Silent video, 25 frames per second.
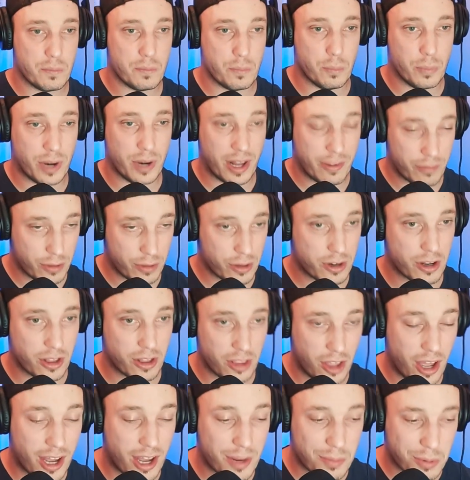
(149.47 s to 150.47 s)
But I've learned a
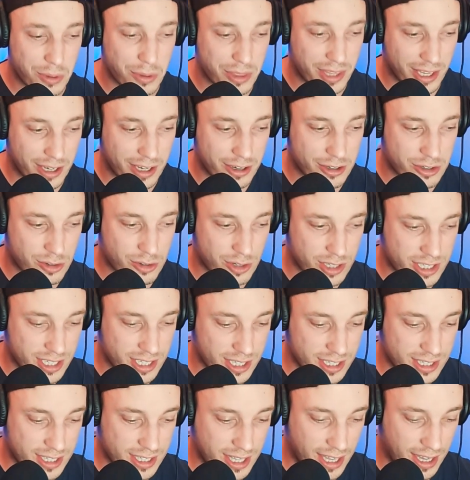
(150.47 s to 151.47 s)
lot about the industry
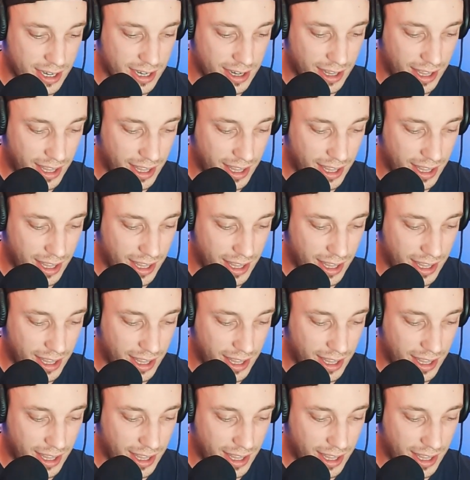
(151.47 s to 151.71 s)
since then.